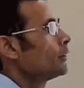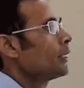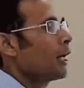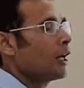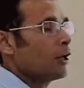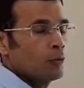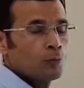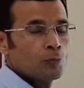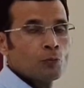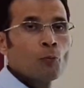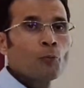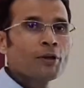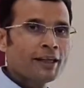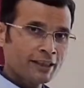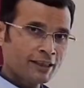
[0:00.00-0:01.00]
Now,
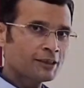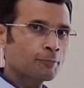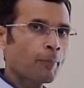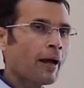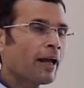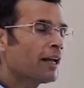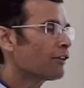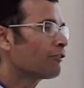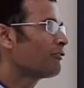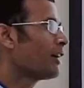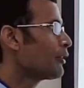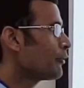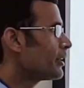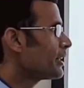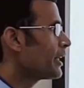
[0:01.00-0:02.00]
we inspire
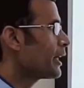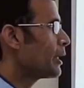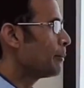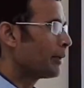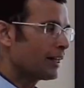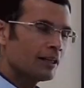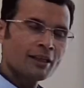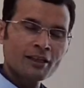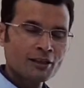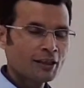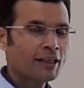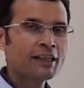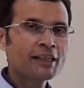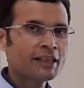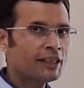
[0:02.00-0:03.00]
500 ml
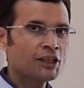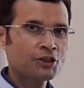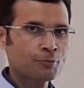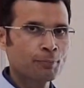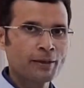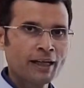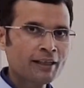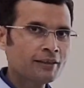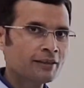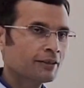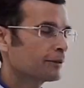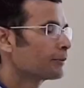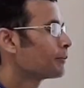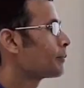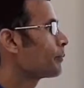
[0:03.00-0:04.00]
in each breath,
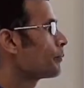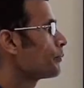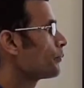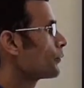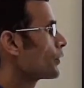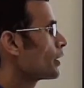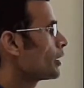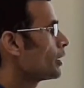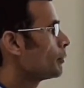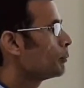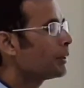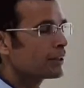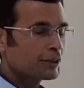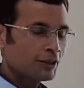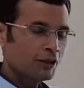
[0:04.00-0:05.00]

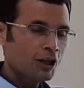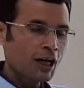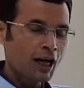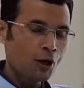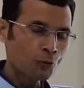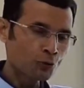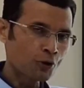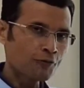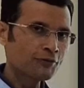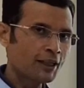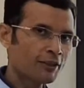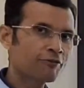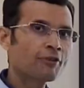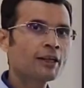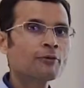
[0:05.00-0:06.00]
but out of
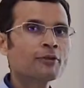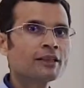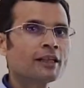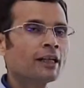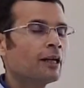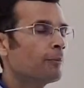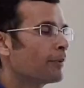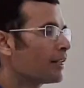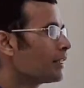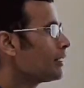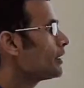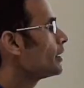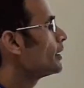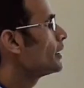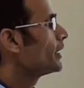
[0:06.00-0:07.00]
that 500 ml,
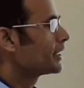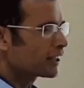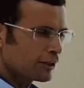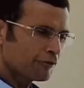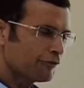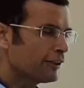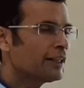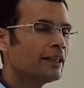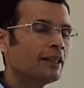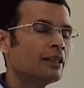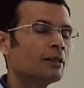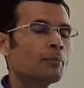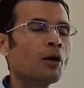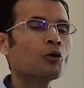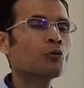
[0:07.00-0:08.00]
roughly
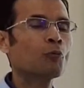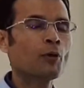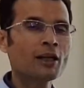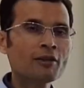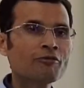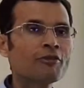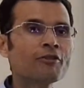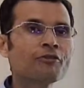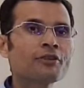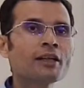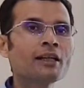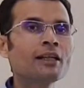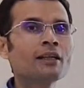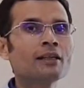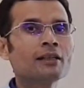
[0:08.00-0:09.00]
about
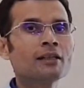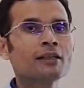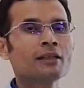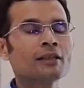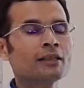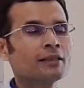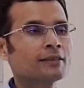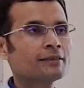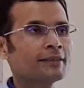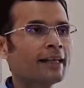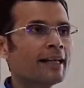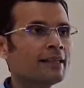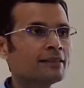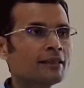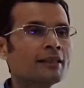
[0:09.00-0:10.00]
150
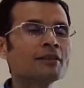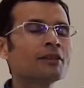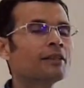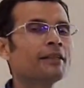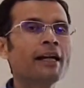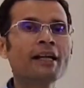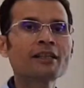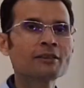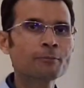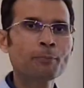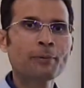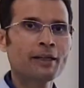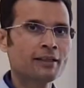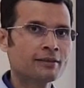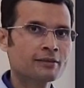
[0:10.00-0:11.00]
stays in the dead
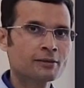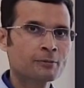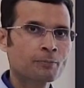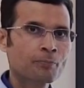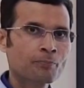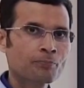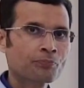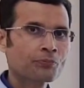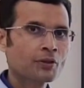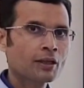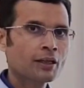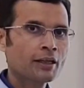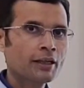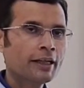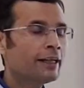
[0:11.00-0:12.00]
space.
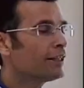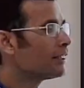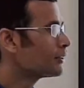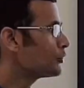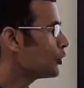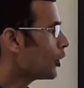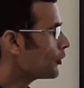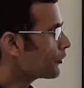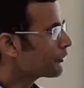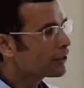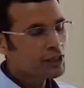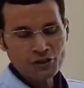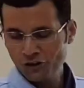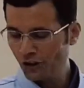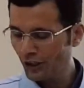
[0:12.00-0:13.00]
It does not
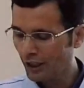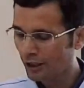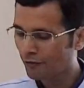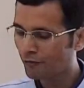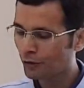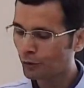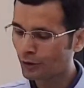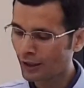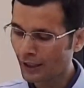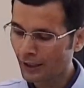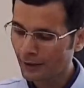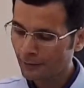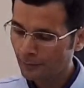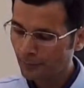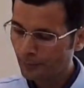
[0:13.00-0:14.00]
reach the alveoli